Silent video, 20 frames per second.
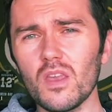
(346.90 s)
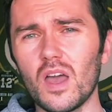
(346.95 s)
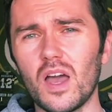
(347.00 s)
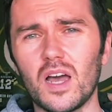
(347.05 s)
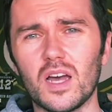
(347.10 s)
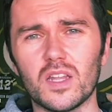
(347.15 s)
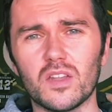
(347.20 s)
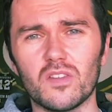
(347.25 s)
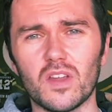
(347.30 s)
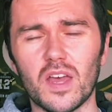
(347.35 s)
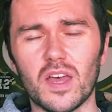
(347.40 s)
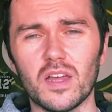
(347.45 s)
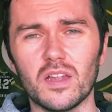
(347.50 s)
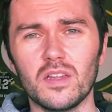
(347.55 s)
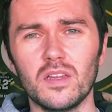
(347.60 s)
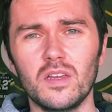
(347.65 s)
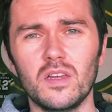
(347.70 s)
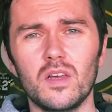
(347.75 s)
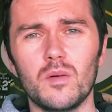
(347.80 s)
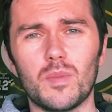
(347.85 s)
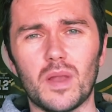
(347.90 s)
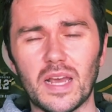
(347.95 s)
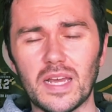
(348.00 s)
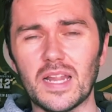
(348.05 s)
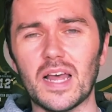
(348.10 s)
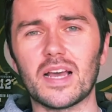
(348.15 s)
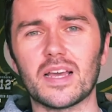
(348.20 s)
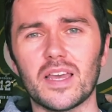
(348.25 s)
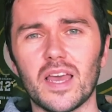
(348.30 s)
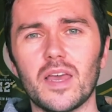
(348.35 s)
and uh, play
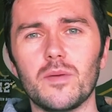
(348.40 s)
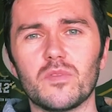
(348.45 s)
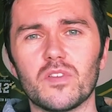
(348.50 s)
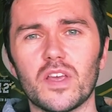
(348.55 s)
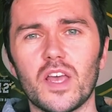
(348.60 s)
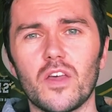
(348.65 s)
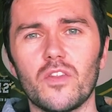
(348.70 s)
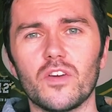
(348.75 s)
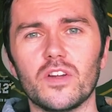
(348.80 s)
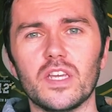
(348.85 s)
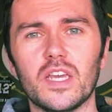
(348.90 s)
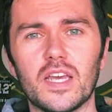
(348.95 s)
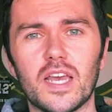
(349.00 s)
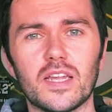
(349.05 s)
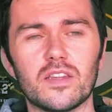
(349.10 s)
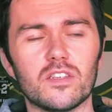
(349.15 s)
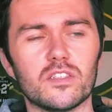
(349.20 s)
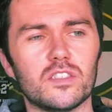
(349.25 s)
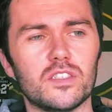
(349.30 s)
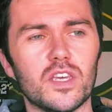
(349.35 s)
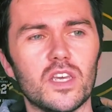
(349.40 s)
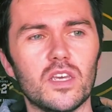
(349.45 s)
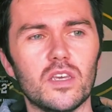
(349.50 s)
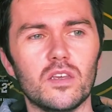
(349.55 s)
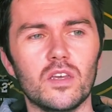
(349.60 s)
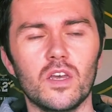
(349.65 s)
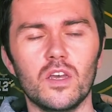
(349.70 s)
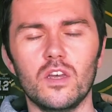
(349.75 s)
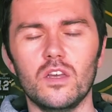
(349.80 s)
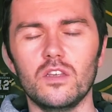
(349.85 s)
that game together. You get to
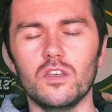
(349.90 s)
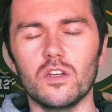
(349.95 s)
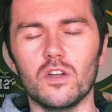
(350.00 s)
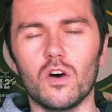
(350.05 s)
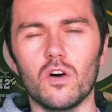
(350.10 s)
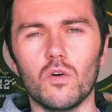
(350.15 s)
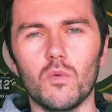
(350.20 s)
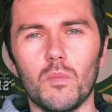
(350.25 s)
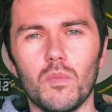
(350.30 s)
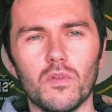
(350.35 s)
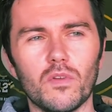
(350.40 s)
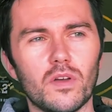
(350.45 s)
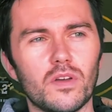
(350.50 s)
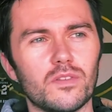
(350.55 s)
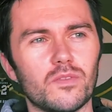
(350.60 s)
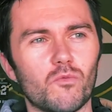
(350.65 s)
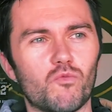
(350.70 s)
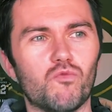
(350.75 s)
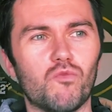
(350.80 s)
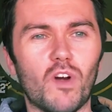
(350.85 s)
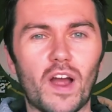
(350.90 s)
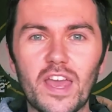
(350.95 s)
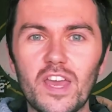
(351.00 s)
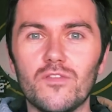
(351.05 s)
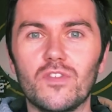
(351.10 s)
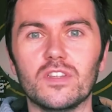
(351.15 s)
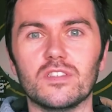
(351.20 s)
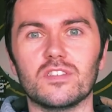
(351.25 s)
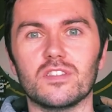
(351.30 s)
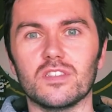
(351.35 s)
see you know,
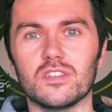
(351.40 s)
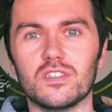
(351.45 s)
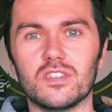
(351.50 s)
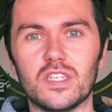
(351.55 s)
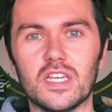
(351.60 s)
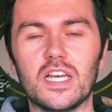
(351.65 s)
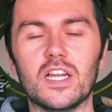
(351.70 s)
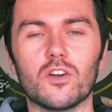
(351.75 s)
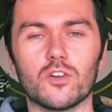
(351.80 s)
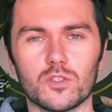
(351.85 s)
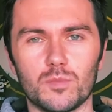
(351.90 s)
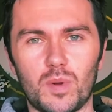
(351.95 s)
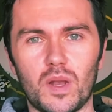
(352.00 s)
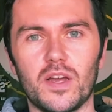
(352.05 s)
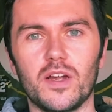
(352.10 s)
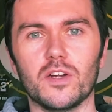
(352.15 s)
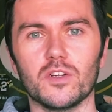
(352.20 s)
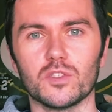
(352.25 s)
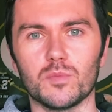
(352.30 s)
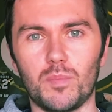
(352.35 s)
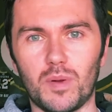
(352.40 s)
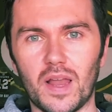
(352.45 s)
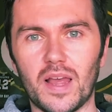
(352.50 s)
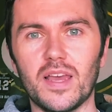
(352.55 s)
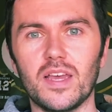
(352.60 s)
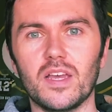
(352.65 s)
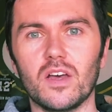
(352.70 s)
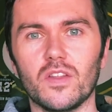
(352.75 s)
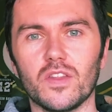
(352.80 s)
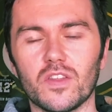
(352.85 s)
Ravens and Steelers players
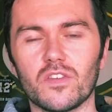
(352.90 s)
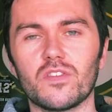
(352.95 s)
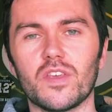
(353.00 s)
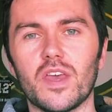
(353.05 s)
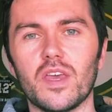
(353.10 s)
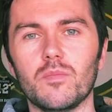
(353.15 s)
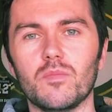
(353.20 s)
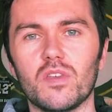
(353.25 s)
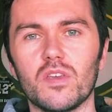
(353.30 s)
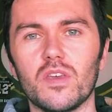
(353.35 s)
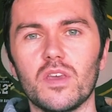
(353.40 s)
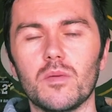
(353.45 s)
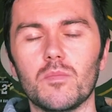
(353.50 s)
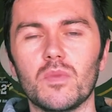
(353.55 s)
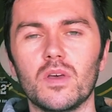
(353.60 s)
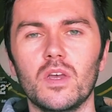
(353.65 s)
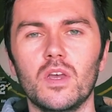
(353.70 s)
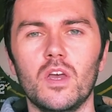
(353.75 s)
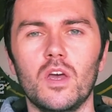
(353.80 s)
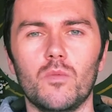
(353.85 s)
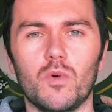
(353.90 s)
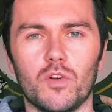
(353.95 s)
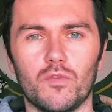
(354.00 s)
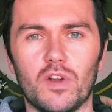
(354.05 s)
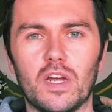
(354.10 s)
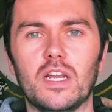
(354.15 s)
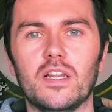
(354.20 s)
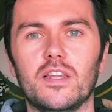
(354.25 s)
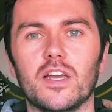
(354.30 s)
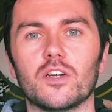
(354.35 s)
play on the same team when
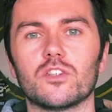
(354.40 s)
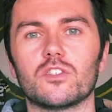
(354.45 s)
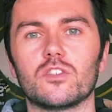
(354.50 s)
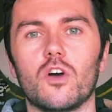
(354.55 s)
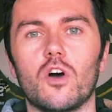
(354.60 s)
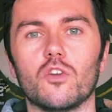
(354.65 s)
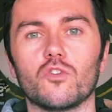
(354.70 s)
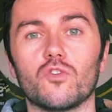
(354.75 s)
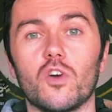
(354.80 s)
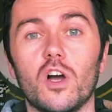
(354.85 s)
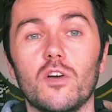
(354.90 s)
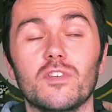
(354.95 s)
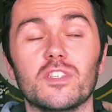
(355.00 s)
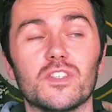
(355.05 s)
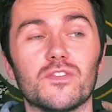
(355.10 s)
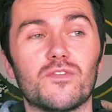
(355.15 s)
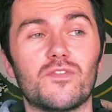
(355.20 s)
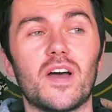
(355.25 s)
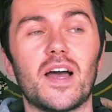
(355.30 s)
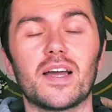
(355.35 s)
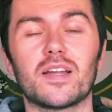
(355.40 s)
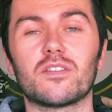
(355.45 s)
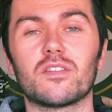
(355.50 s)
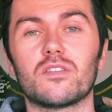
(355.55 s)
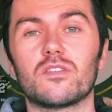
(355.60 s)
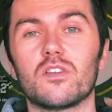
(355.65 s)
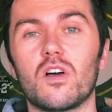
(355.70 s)
really they're staunch rivals. In fact,